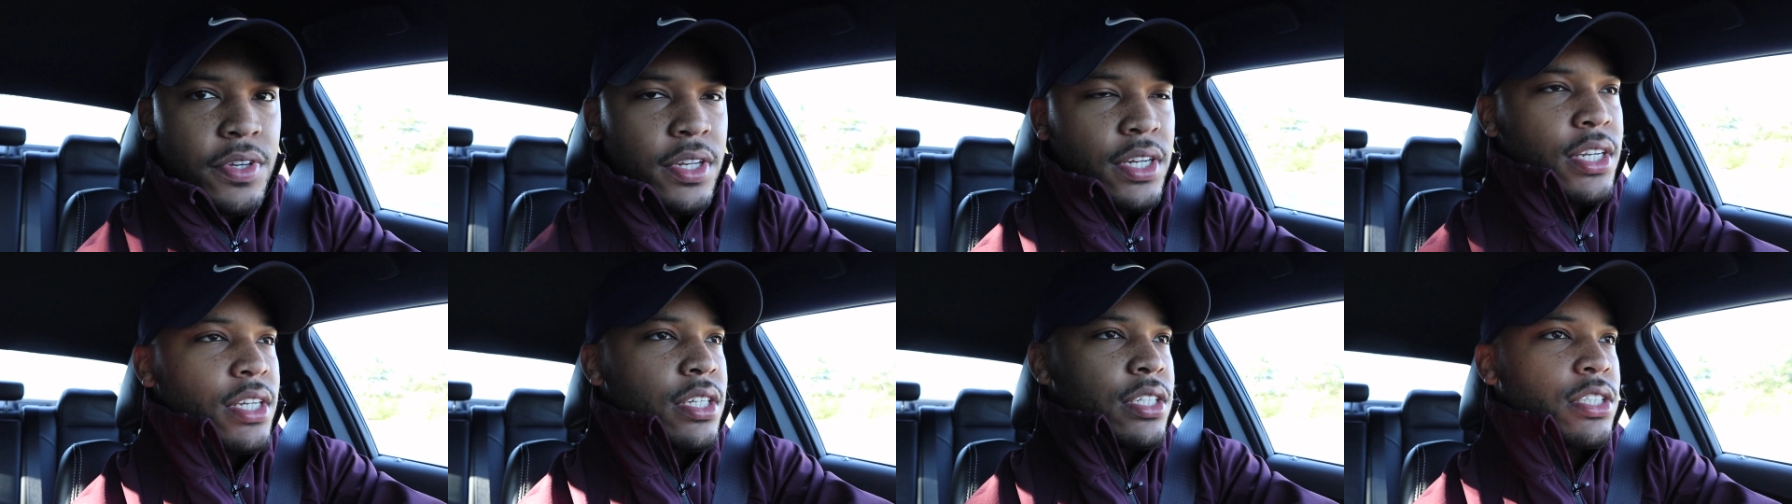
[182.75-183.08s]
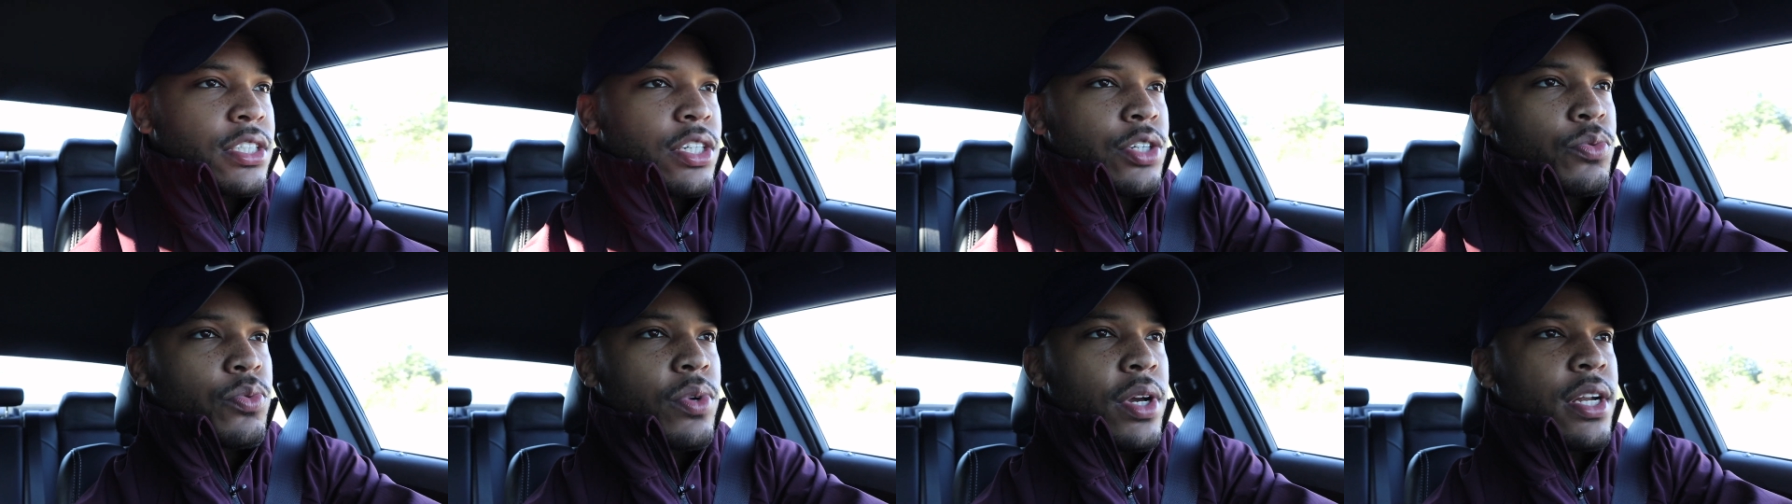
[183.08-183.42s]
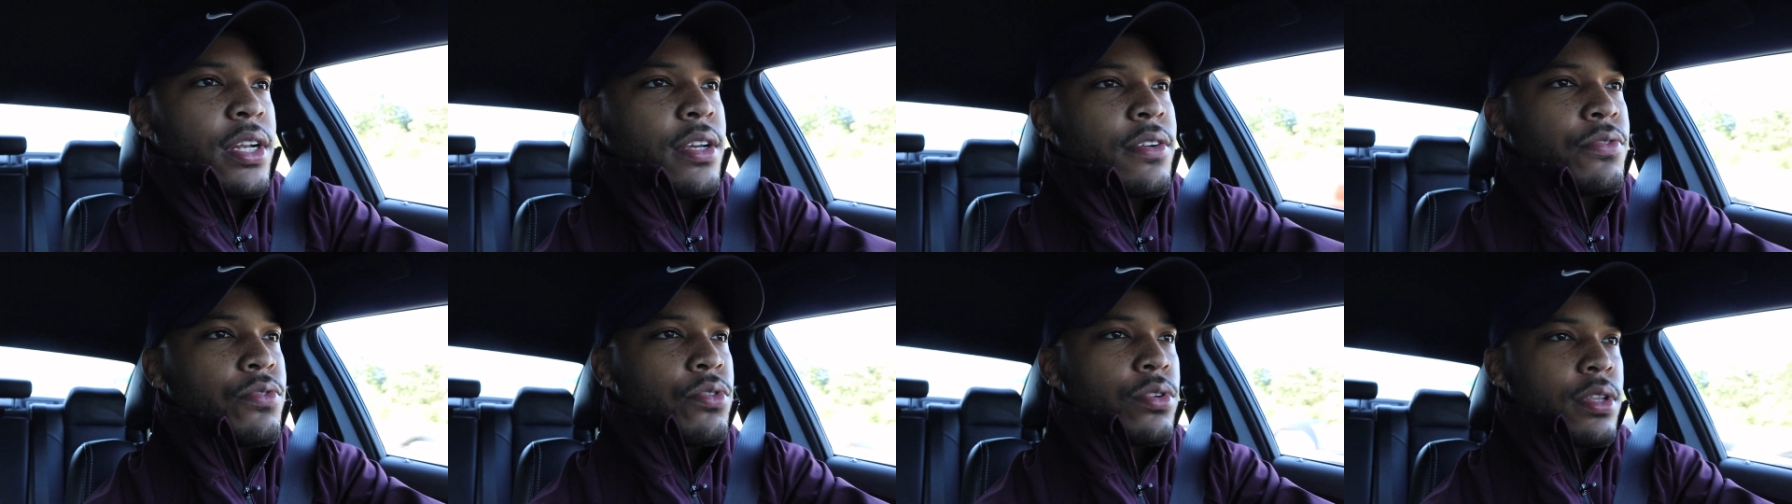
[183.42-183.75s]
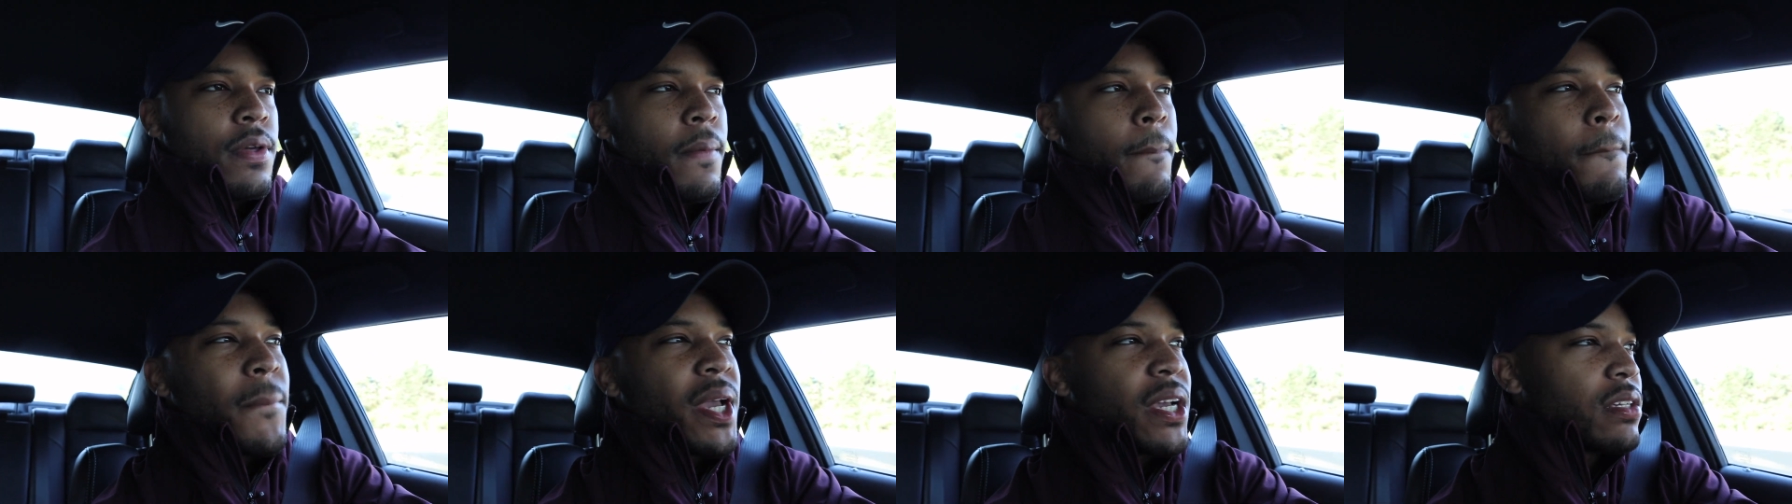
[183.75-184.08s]
finished and ready for
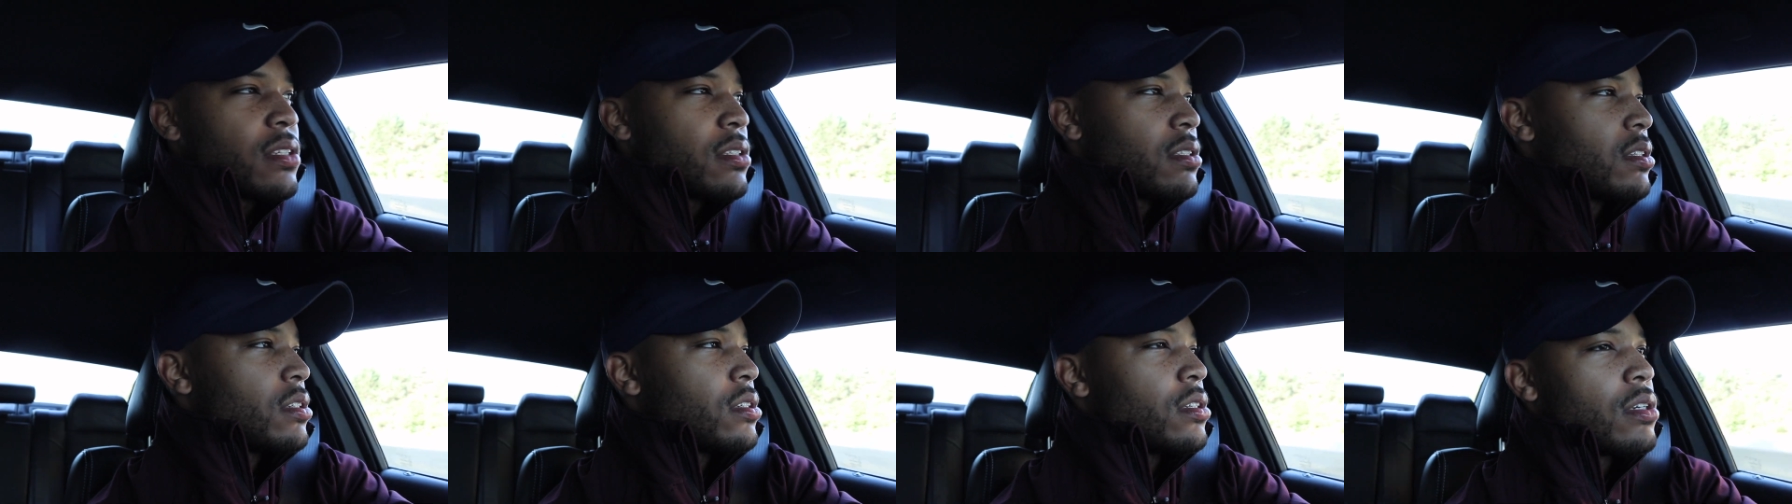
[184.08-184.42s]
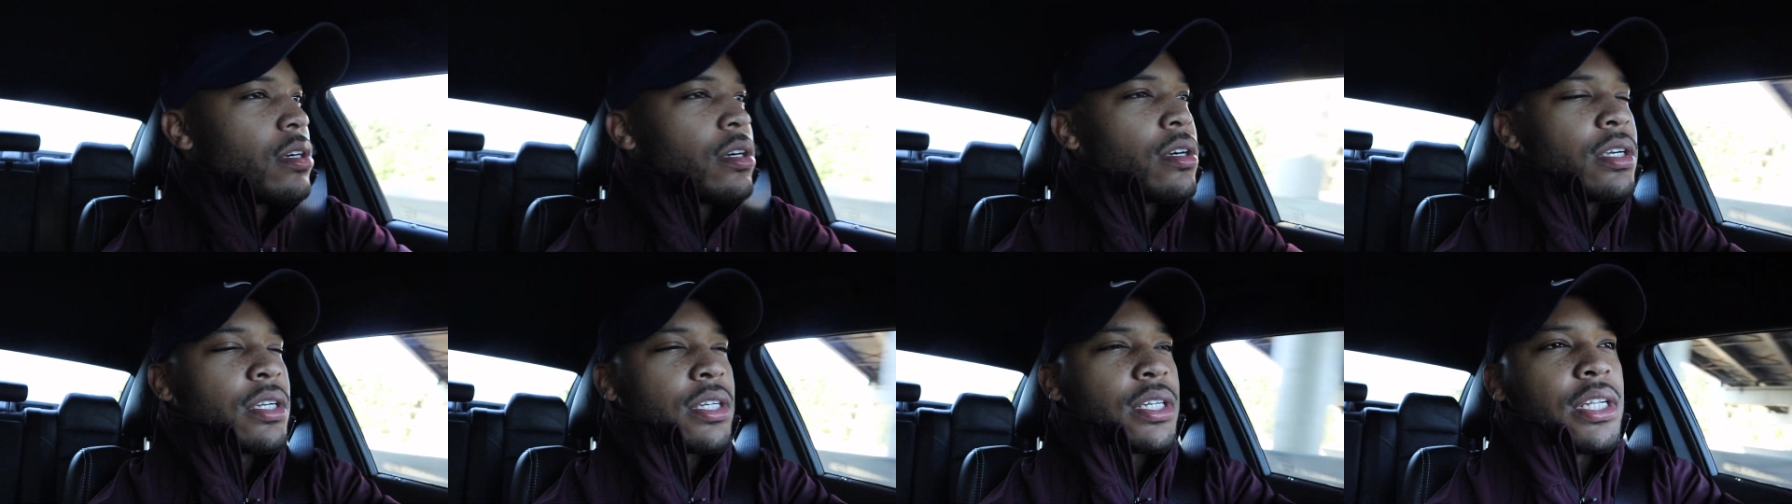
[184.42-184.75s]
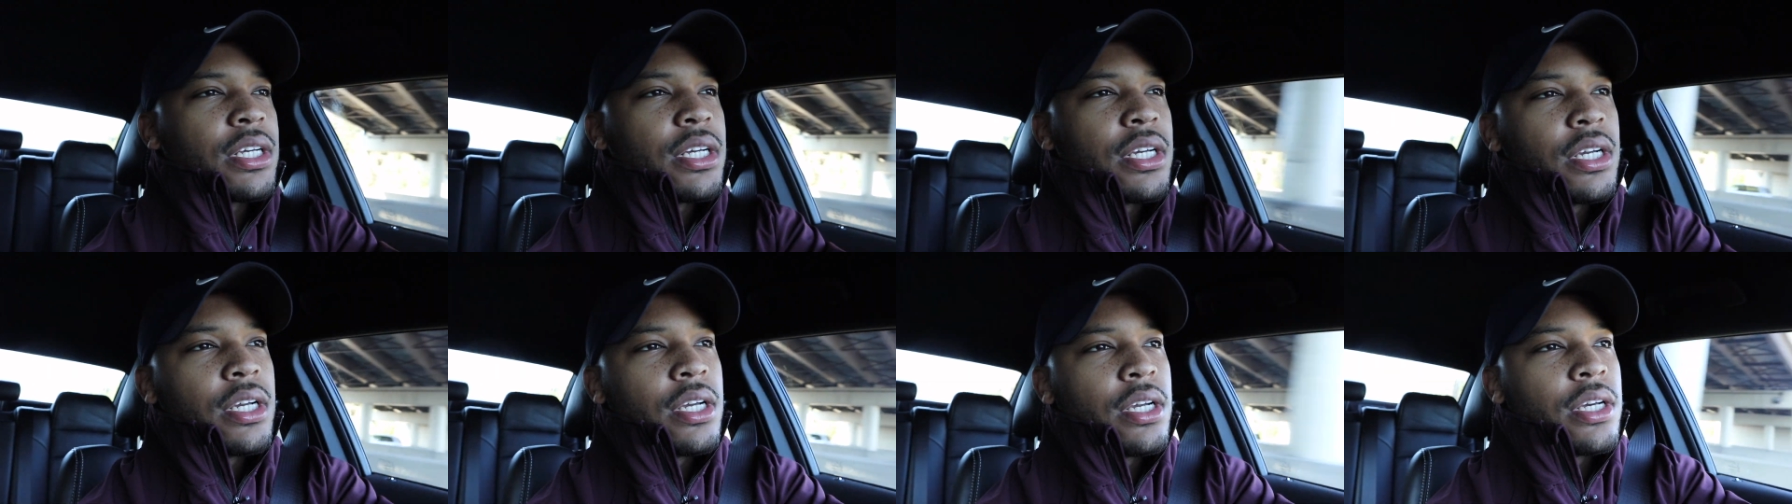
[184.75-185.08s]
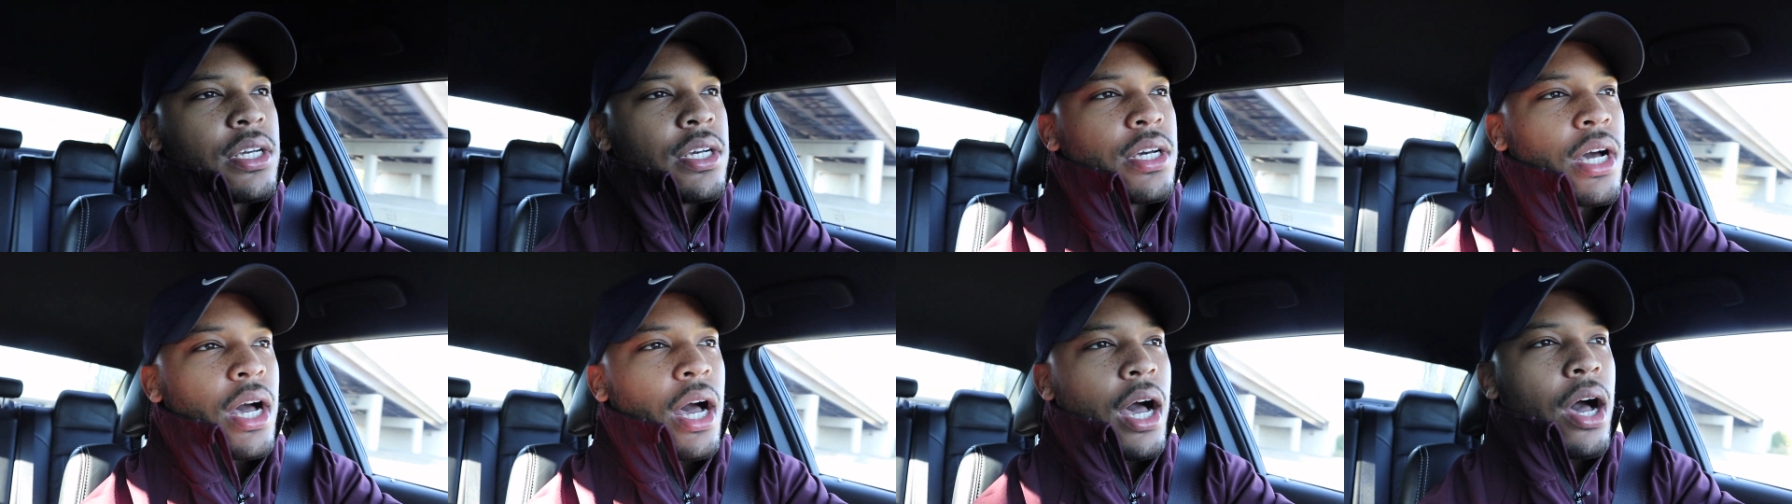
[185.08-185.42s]
the mixer and
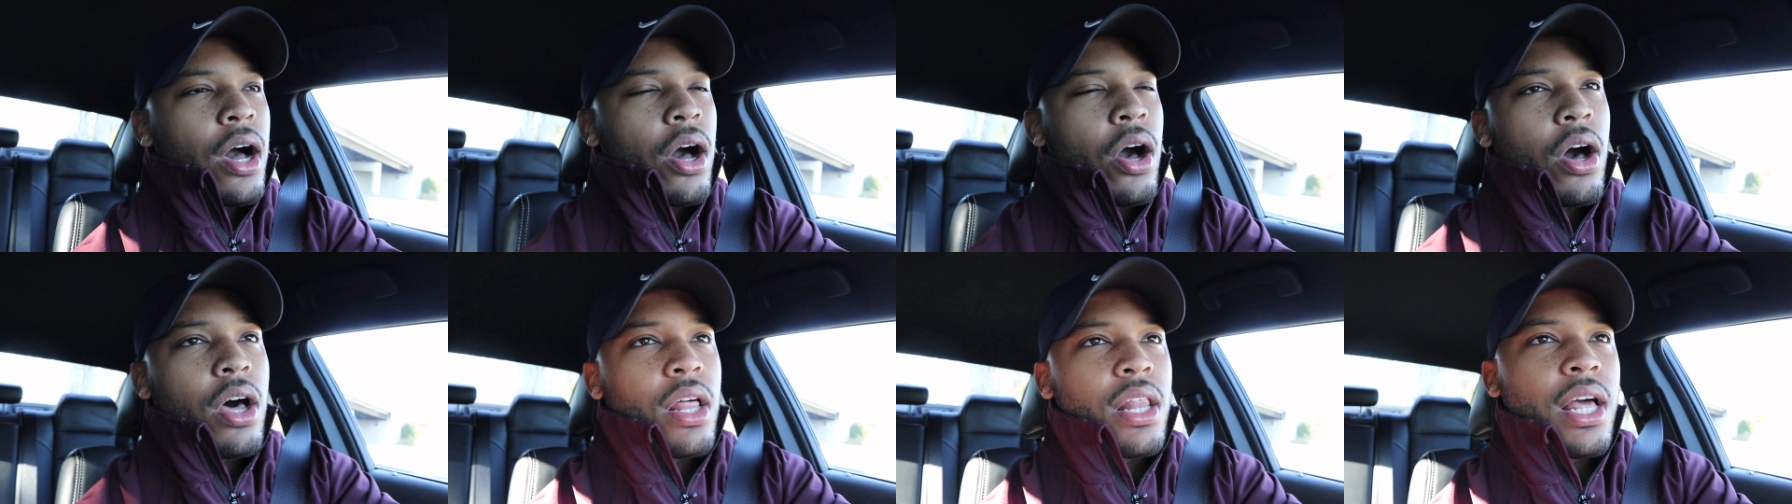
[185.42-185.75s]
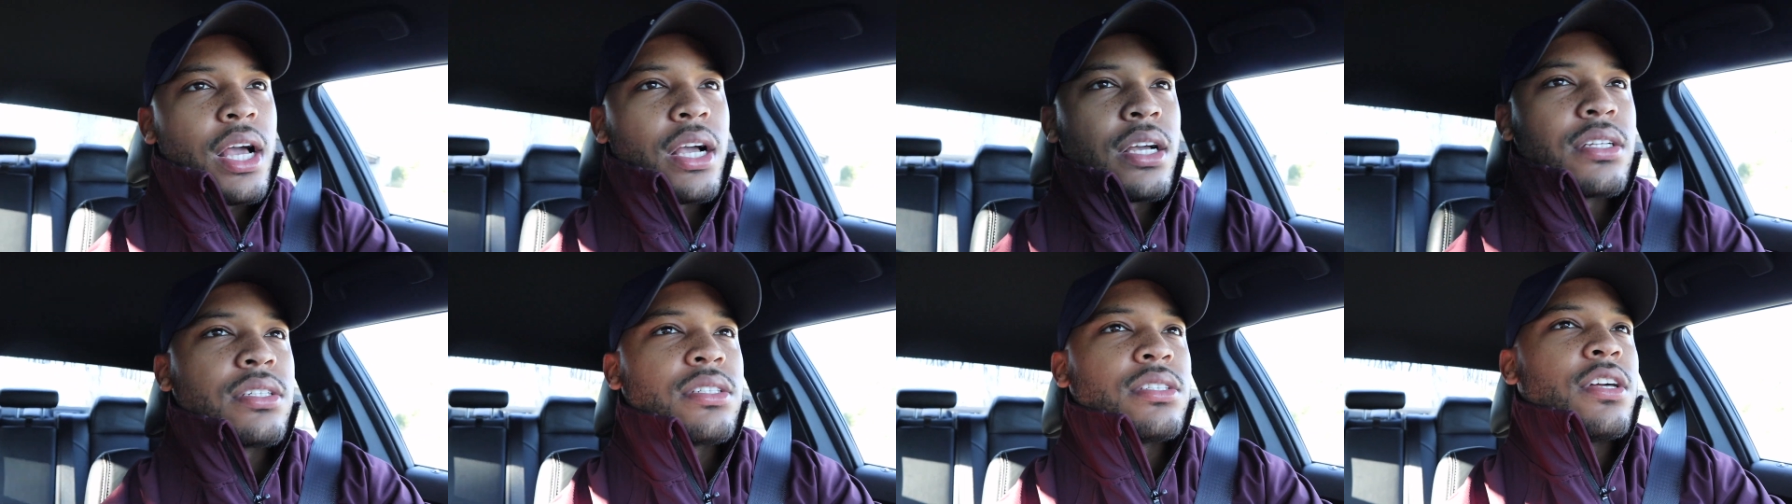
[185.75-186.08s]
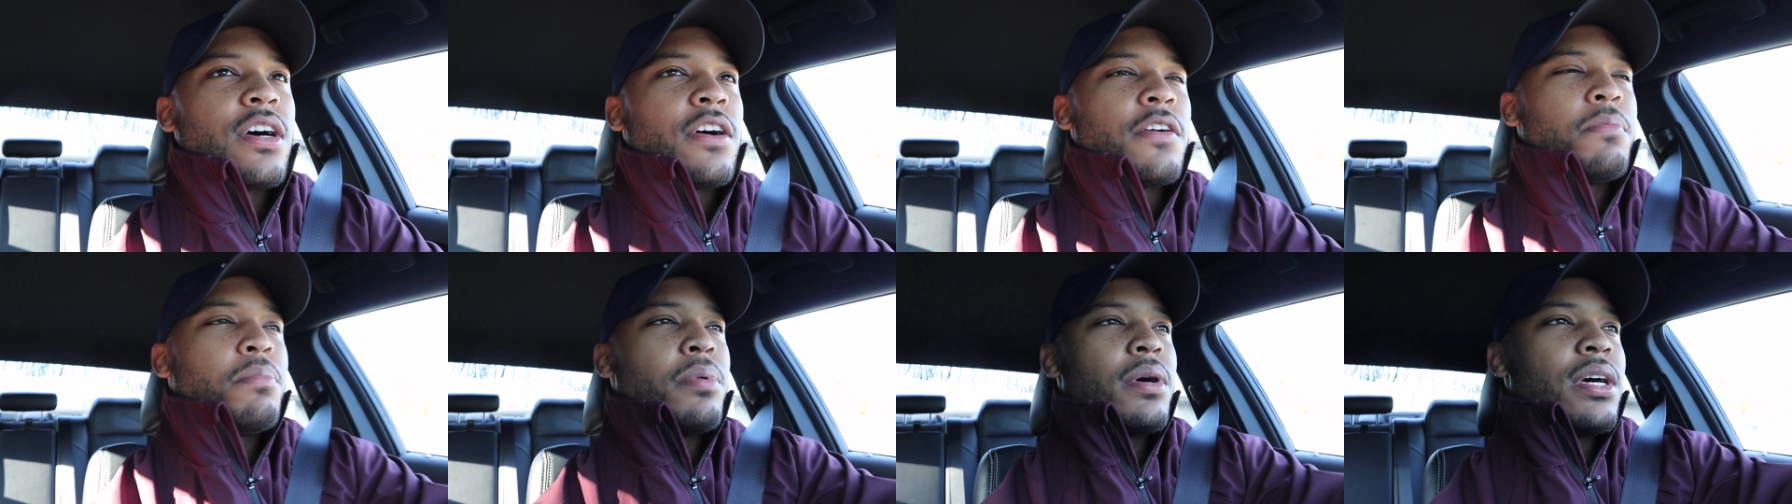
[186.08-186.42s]
uh, all that good stuff.